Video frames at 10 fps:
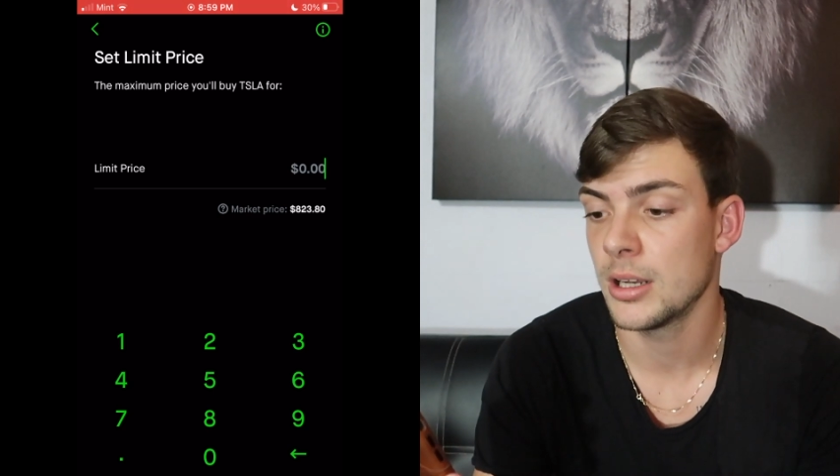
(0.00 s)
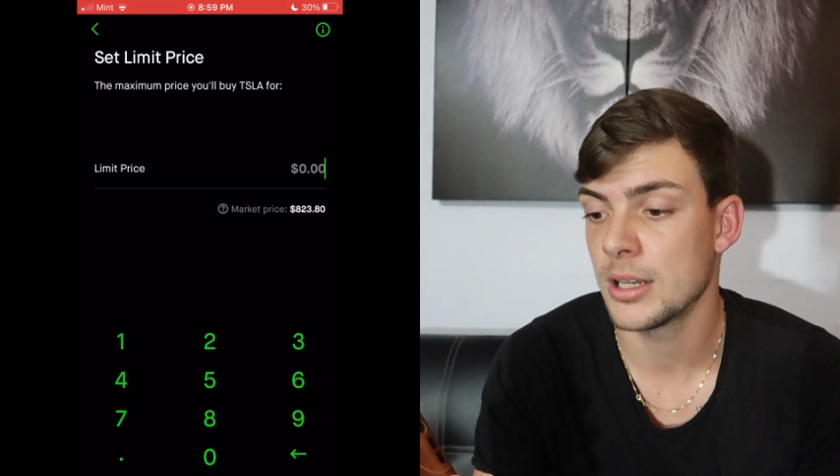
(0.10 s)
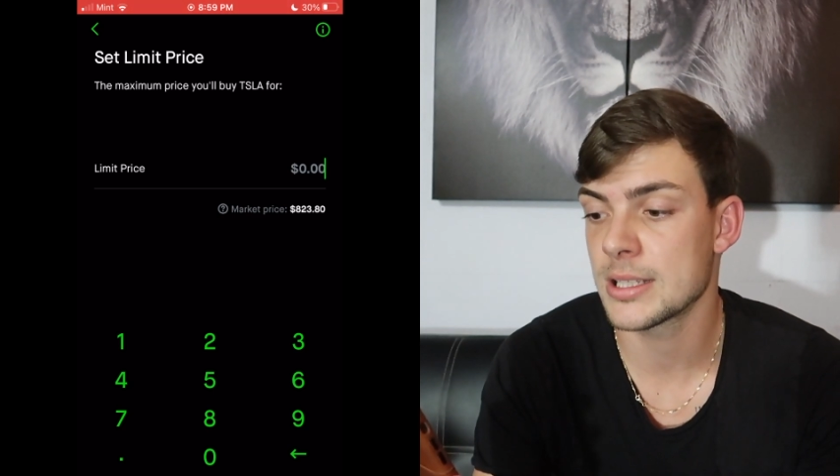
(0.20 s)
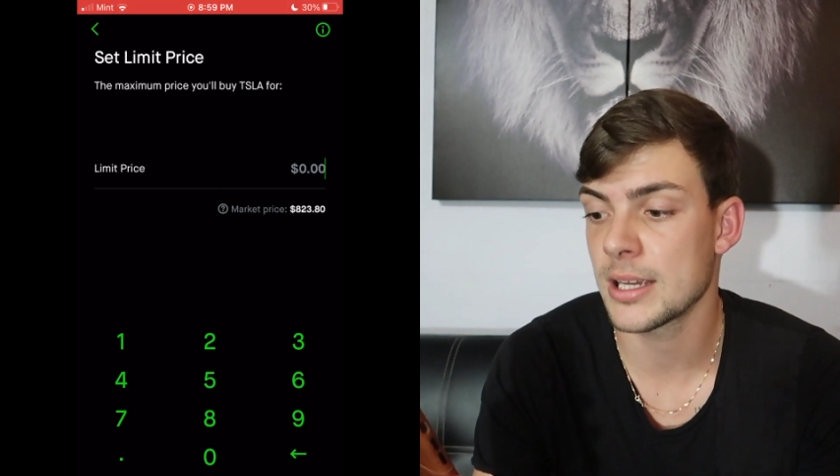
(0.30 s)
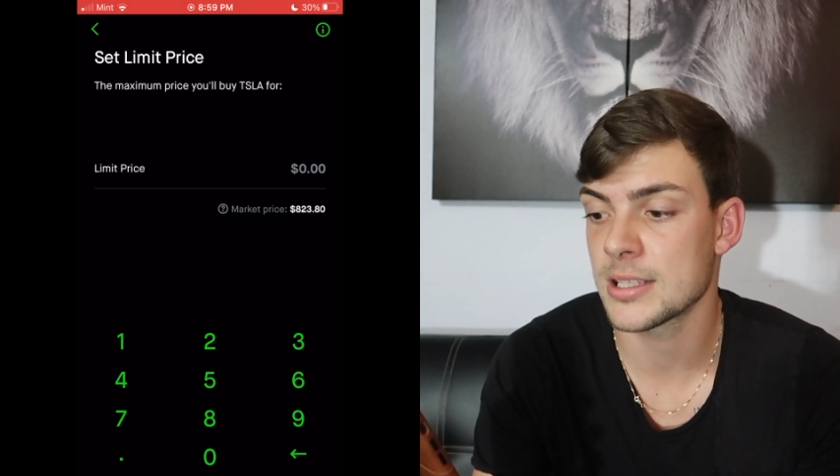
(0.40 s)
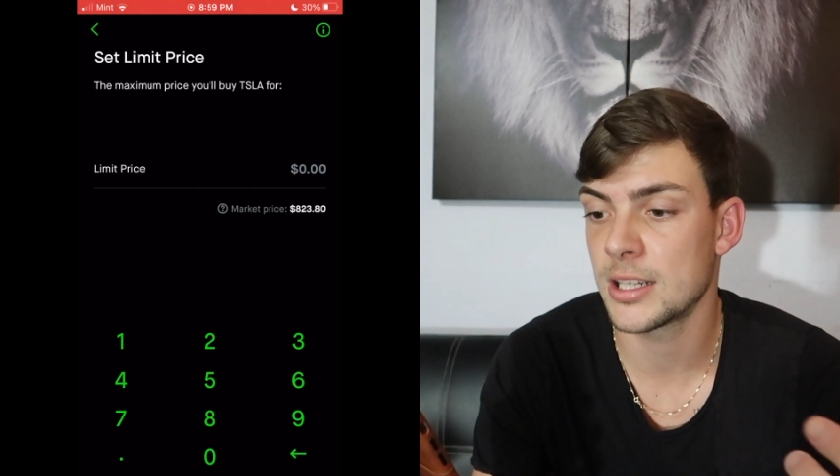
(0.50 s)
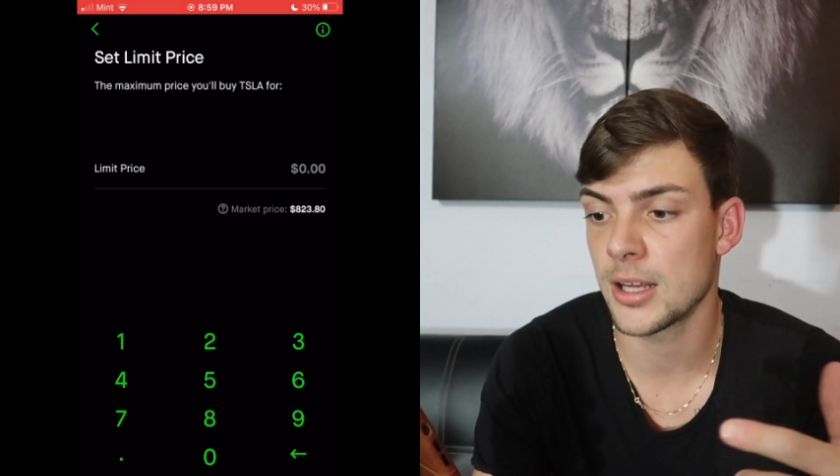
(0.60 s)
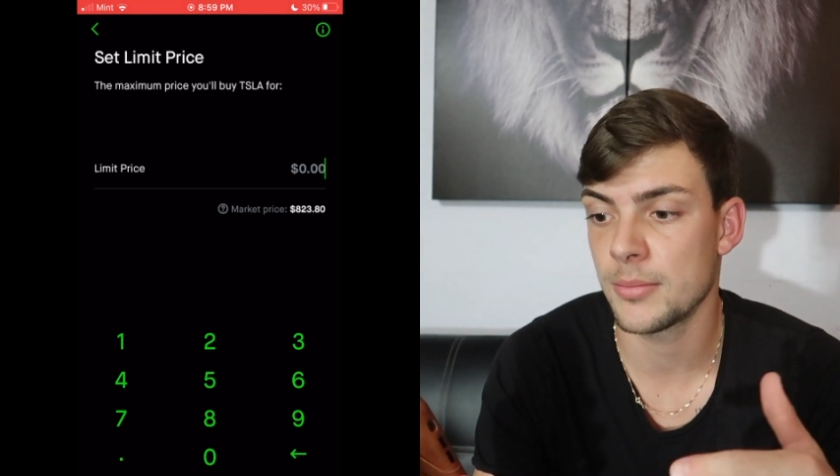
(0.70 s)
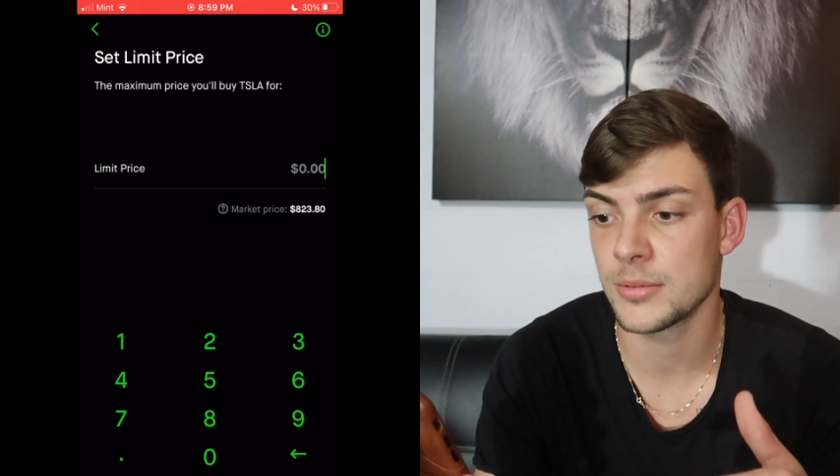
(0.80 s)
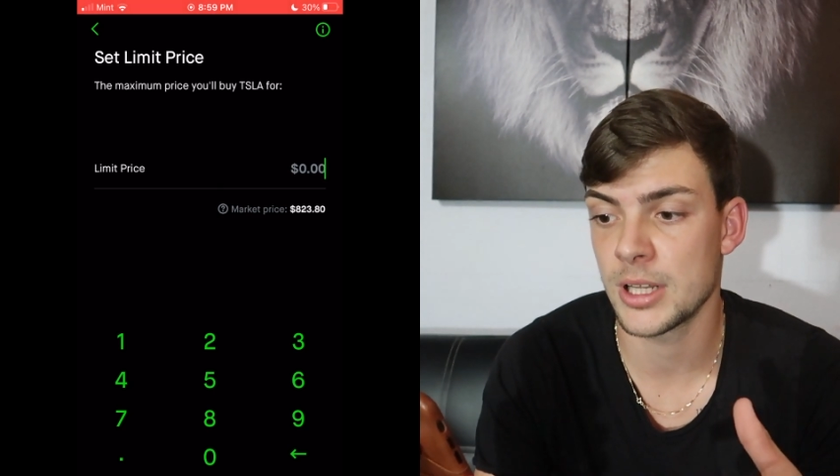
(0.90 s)
Let's say I set it
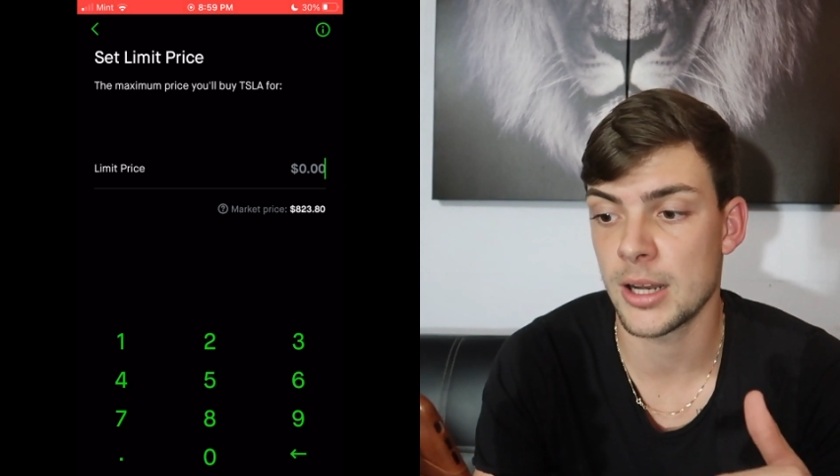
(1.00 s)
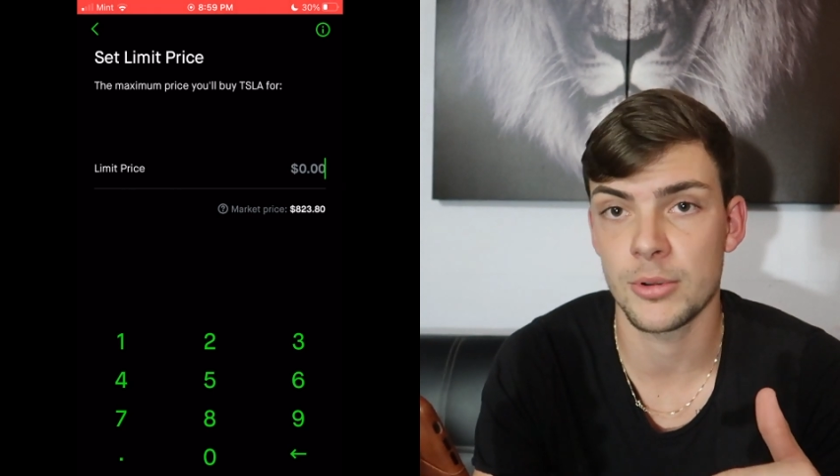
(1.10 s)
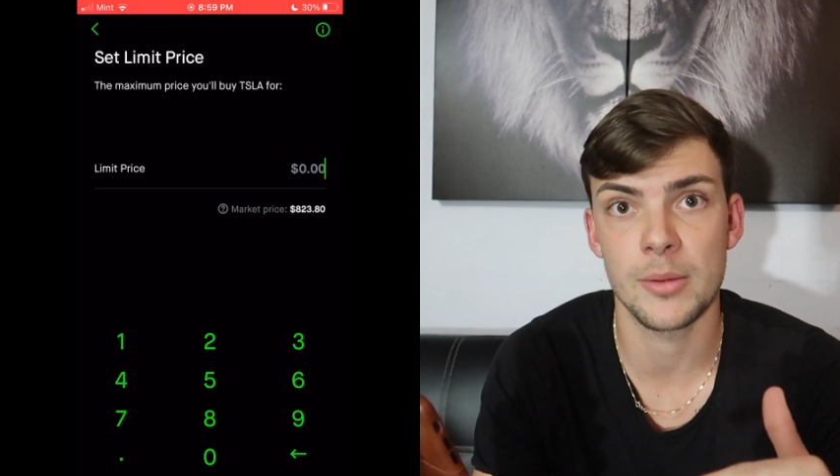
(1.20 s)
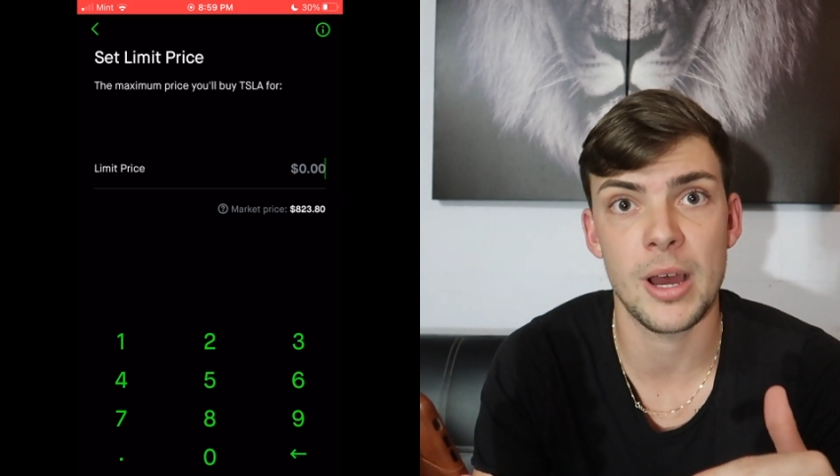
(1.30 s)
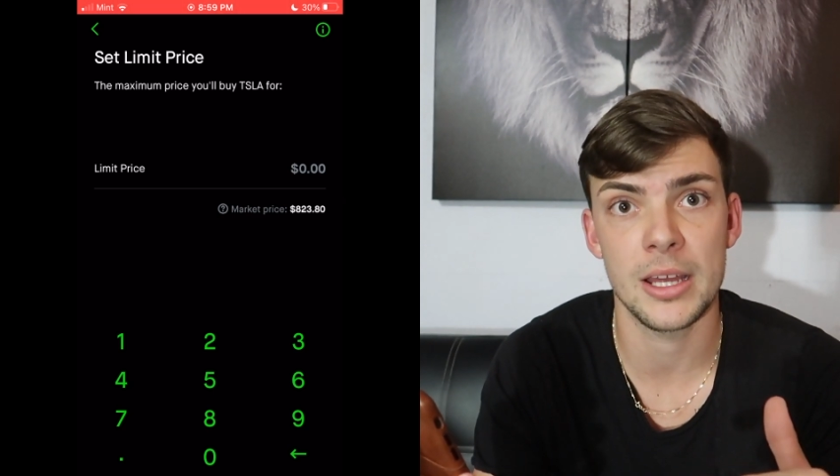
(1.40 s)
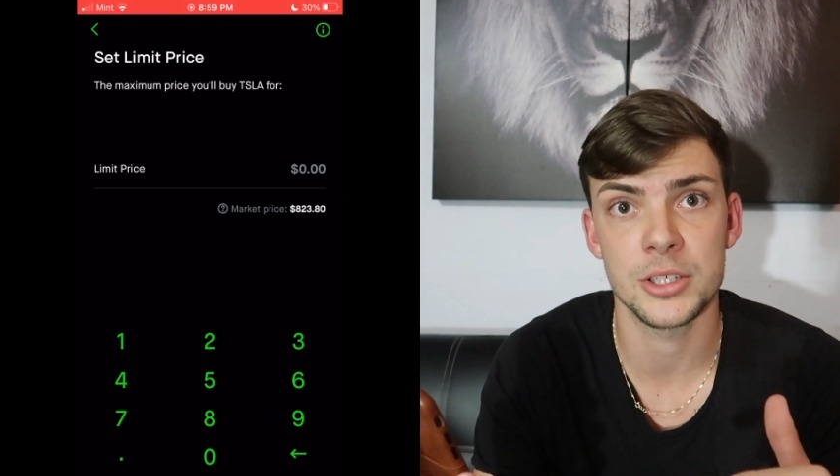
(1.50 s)
up that I want to buy